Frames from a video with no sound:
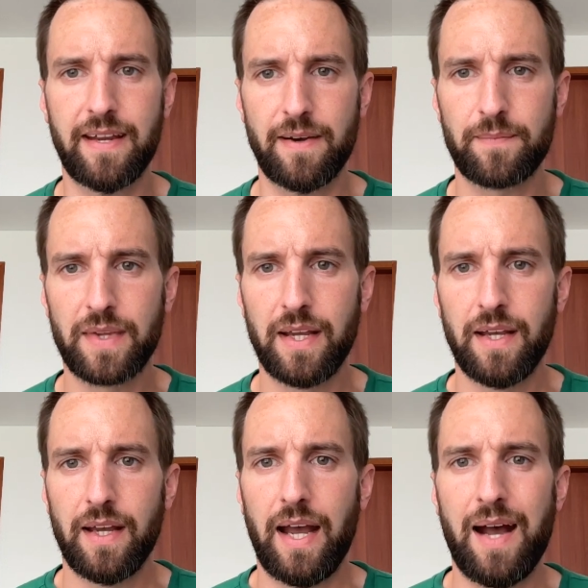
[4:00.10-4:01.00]
here.
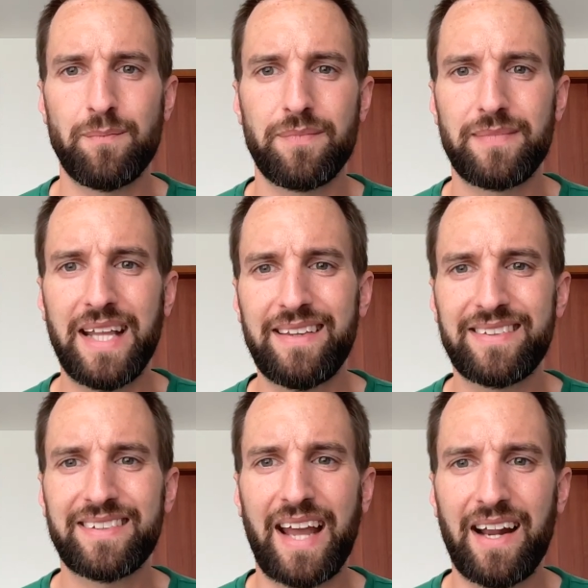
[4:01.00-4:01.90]

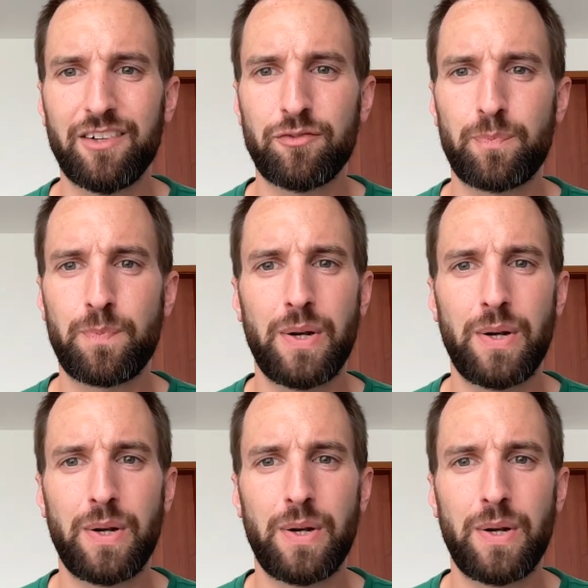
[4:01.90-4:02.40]
That style of